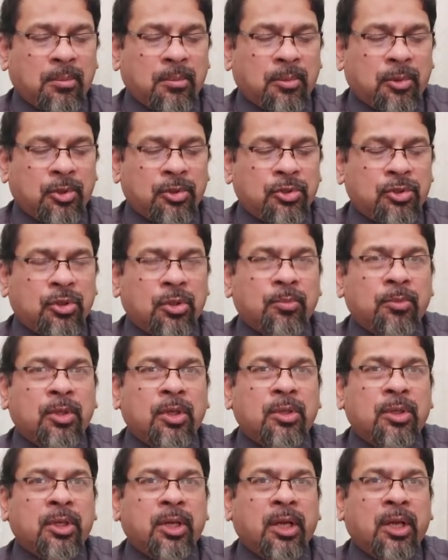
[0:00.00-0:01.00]
Most of
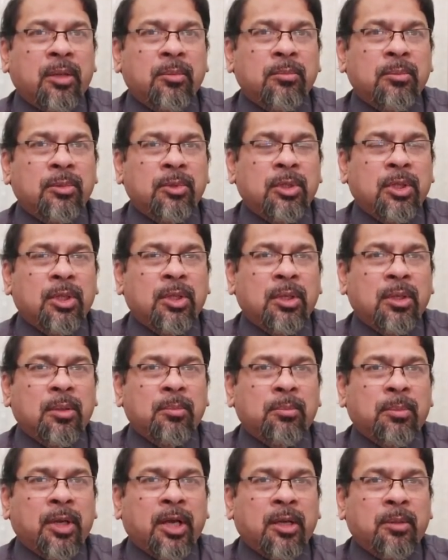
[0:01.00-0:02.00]
the time the
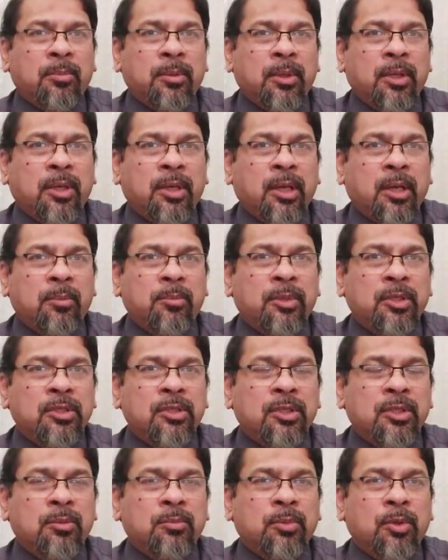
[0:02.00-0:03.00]
back pain
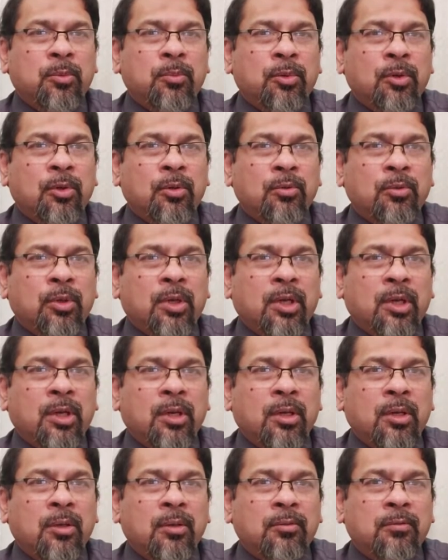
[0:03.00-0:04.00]
happens in people who are
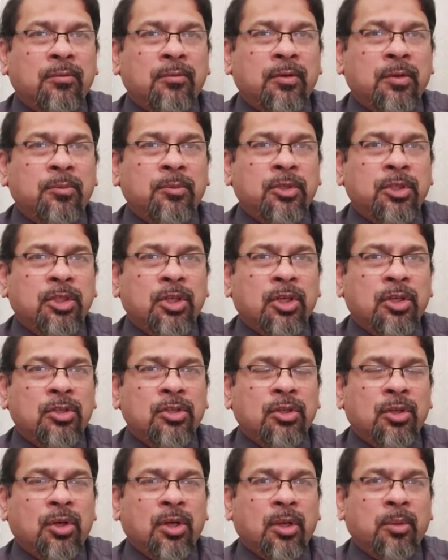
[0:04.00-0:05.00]
50
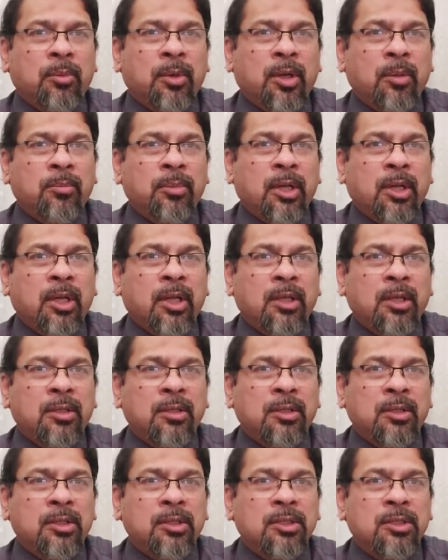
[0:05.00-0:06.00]
years or above,
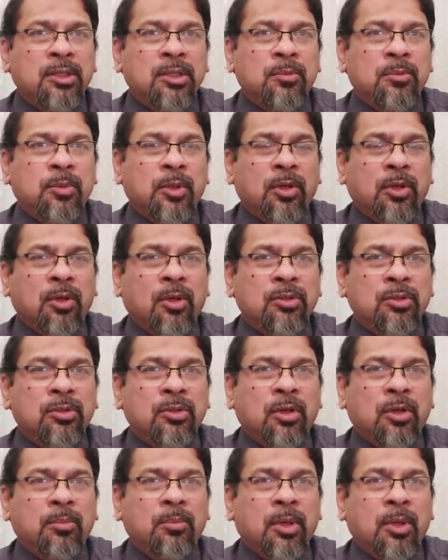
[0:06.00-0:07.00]
and this is because
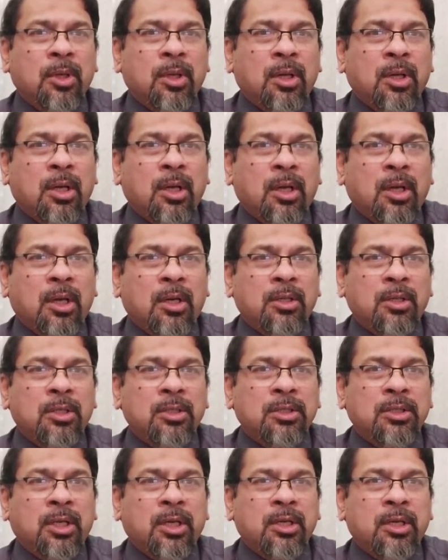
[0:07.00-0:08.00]
of
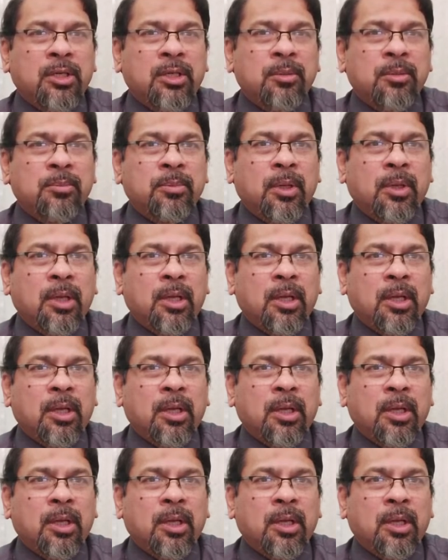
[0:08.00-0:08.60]
degenerative